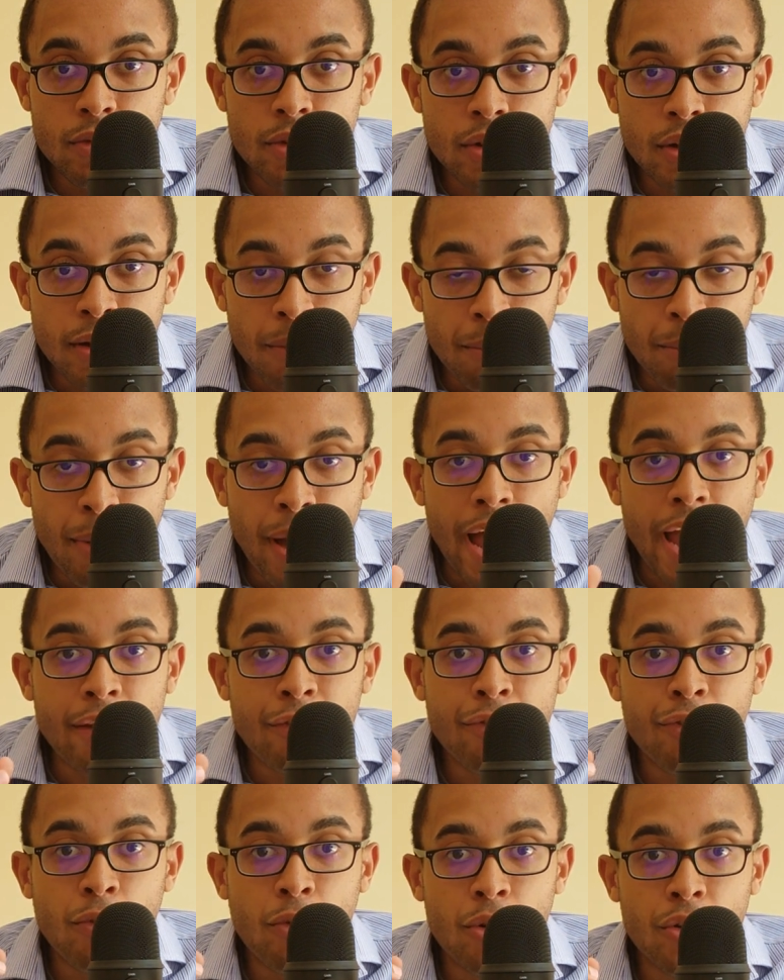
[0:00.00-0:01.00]
combine
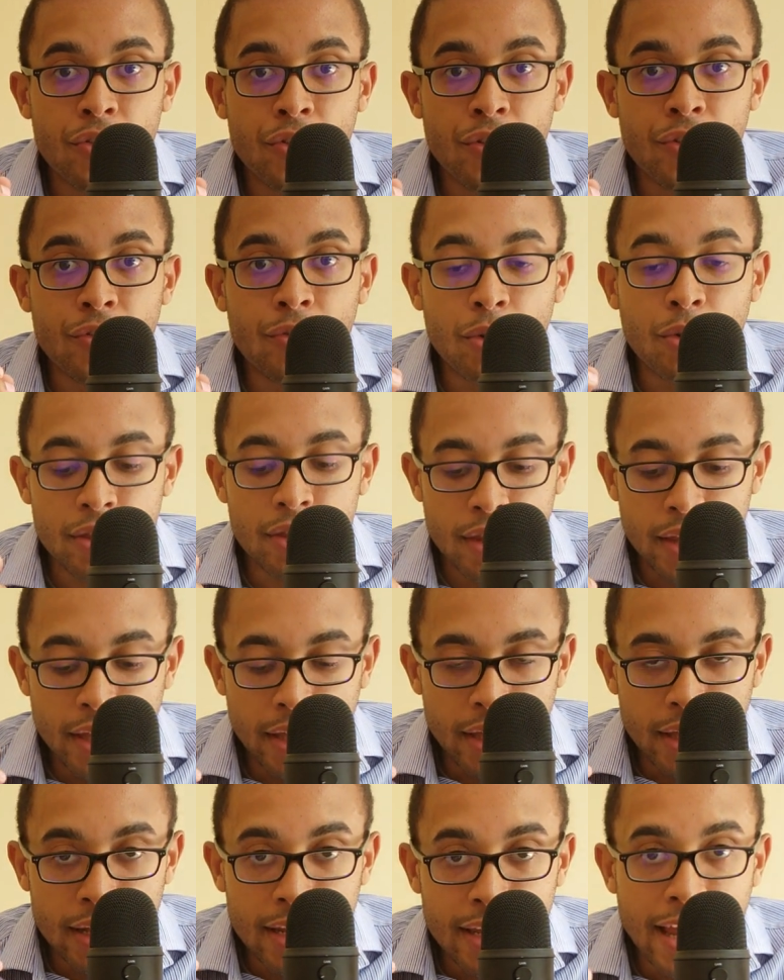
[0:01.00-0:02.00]
forces with
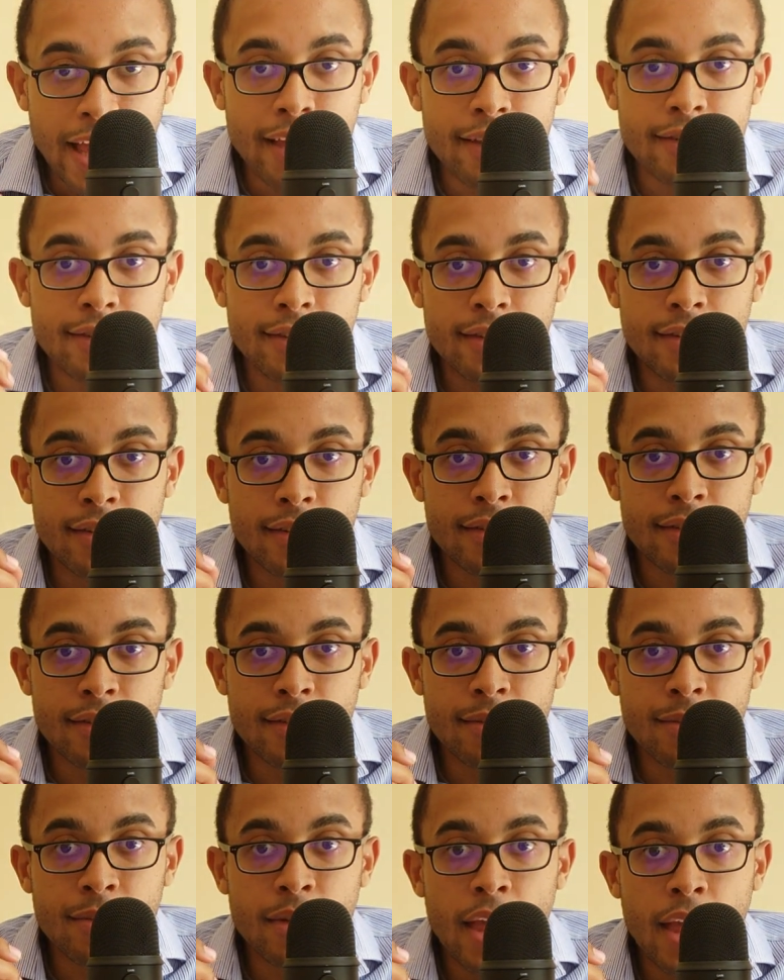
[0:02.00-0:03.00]
the legacy
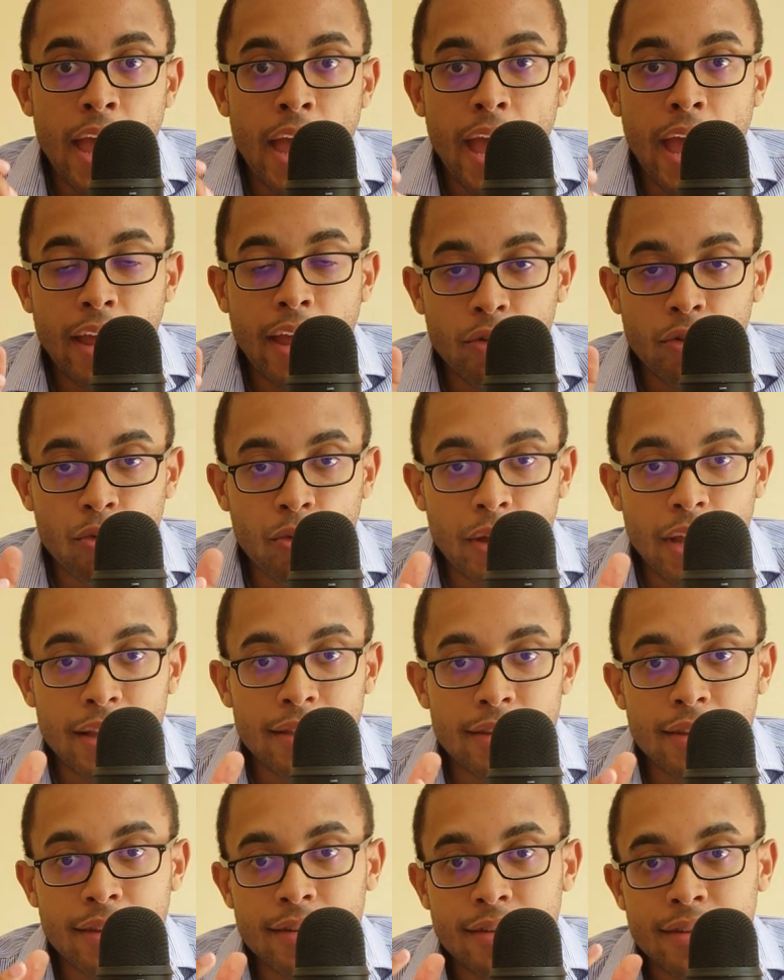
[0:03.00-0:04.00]
system and
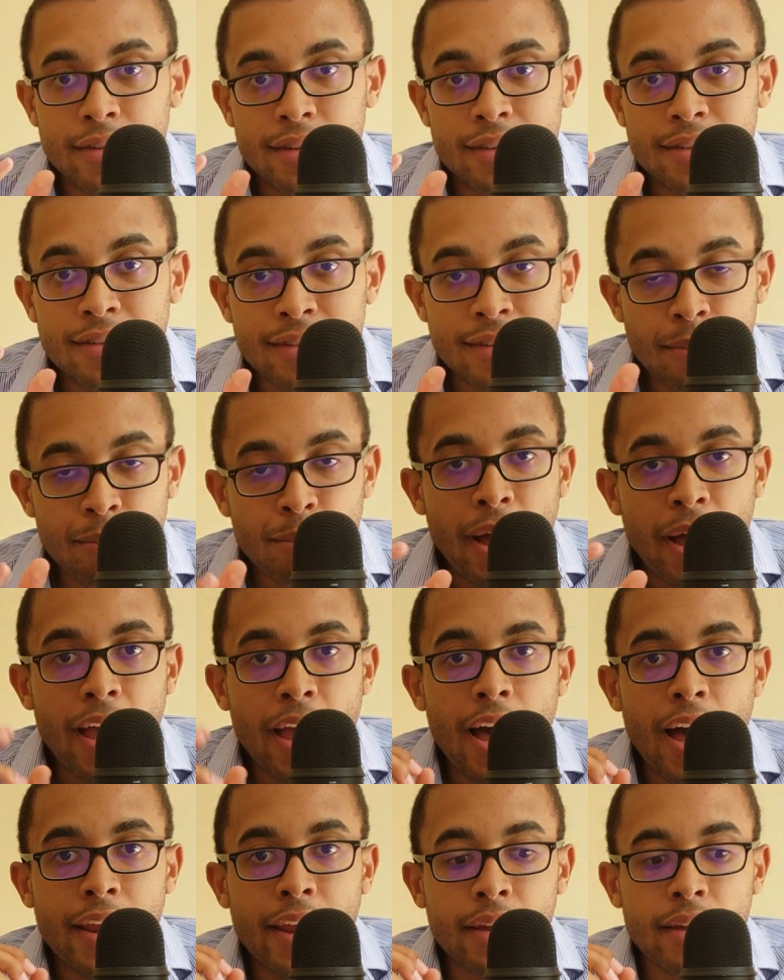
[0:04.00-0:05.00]
create this
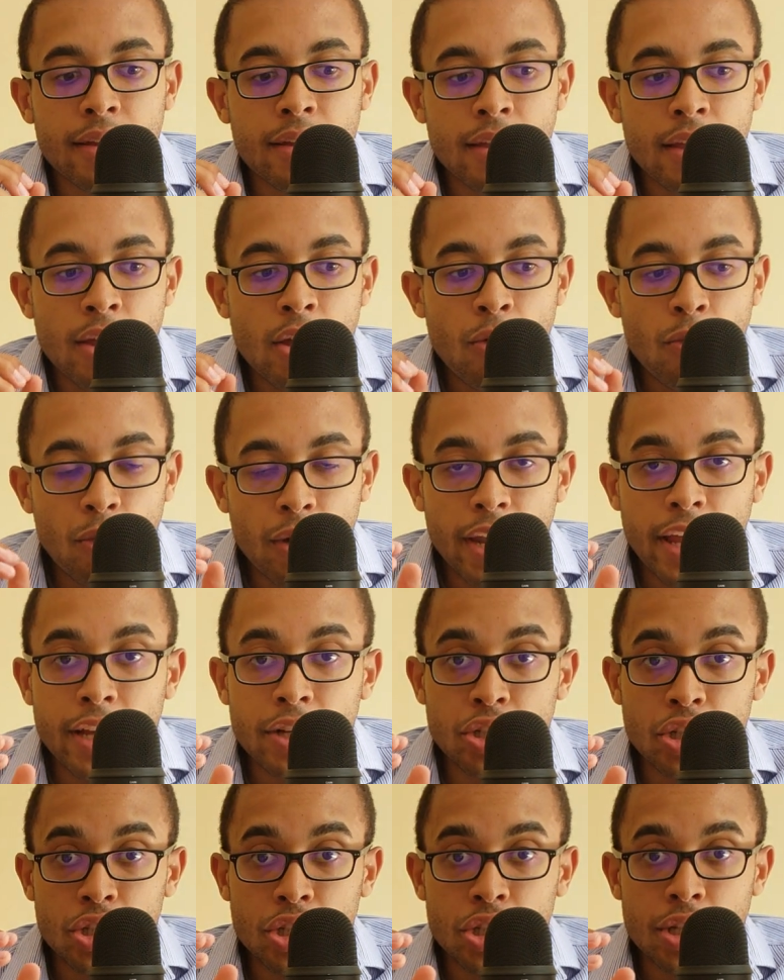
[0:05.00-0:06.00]
symbiotic
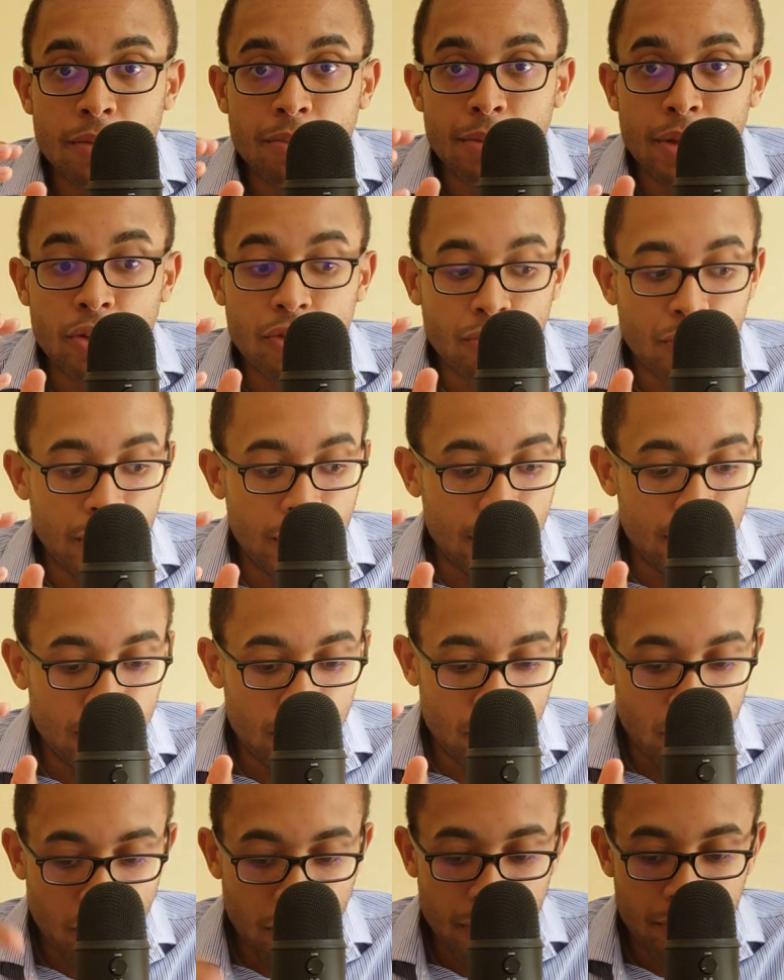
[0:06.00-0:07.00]
relationship between
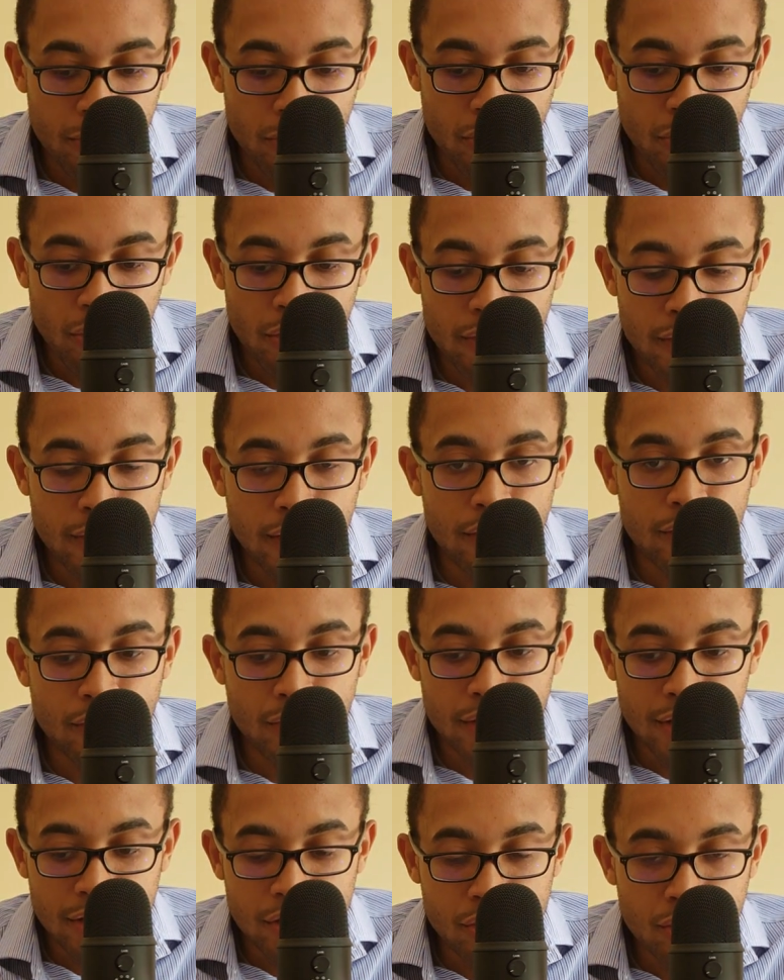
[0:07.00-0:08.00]
cryptocurrencies or
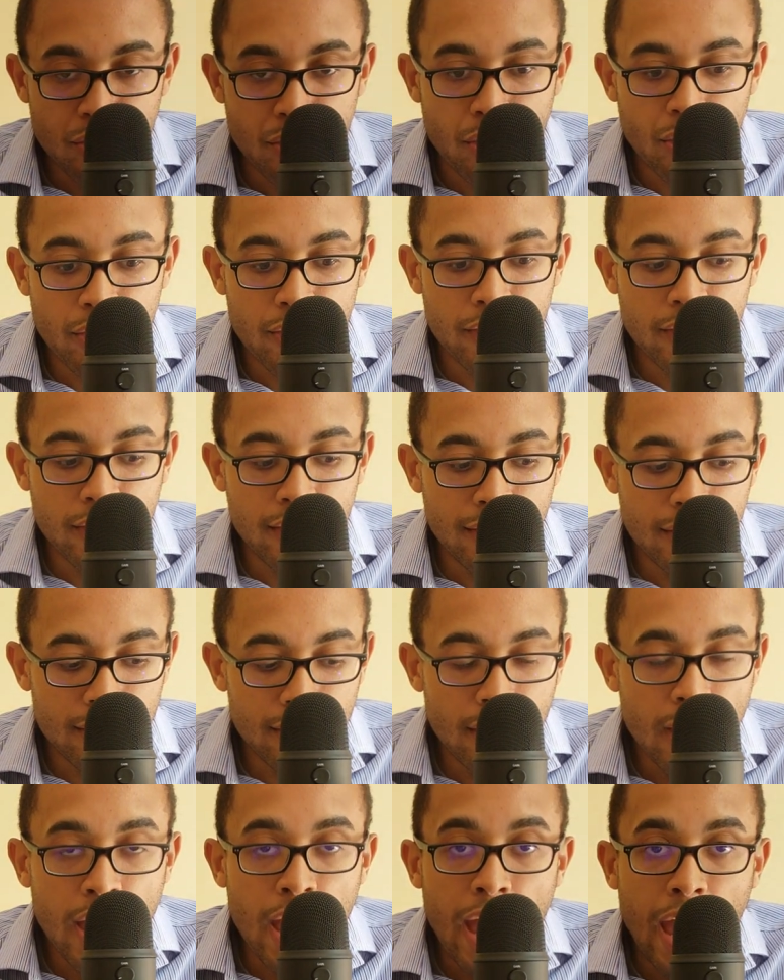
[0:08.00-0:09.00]
digital
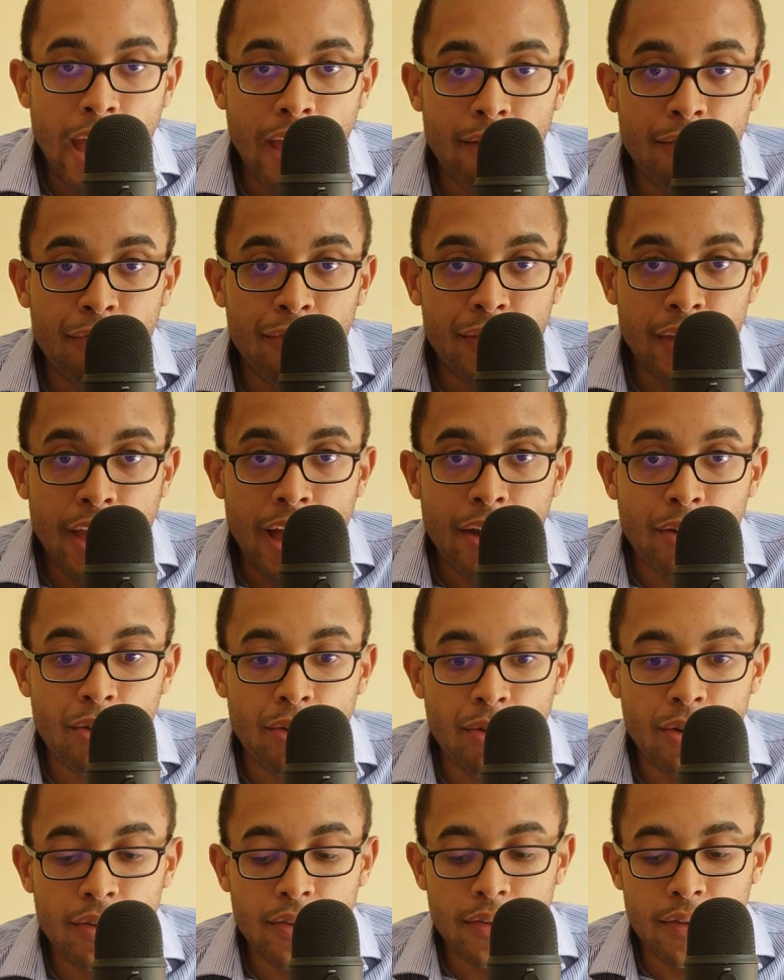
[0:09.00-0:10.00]
currencies and fiat
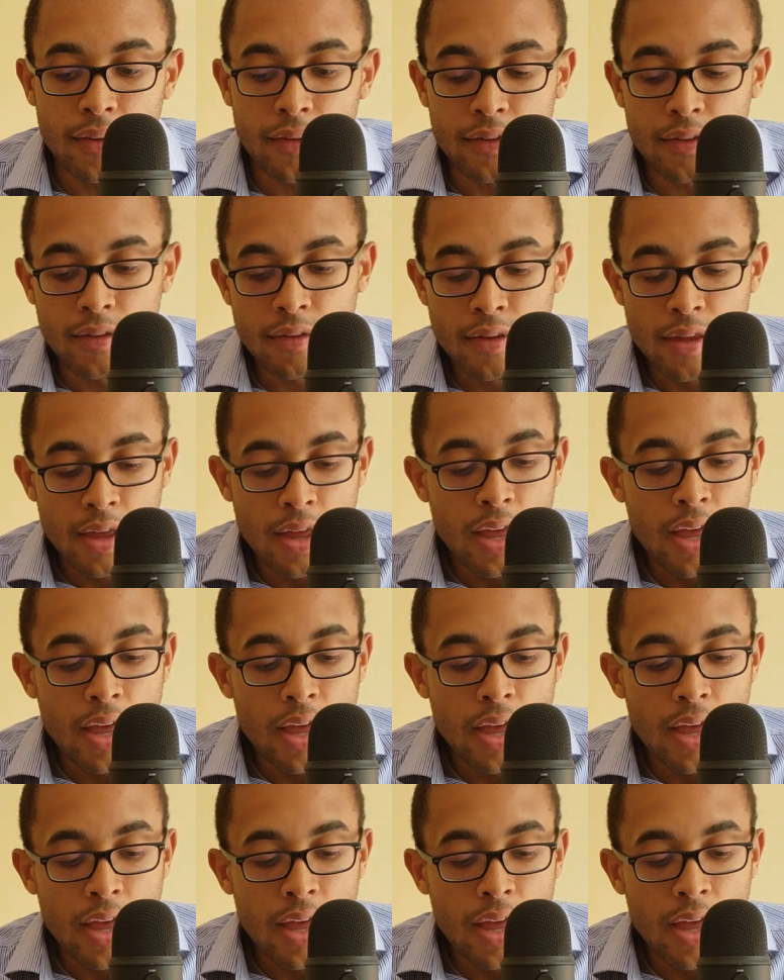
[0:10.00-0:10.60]
currencies.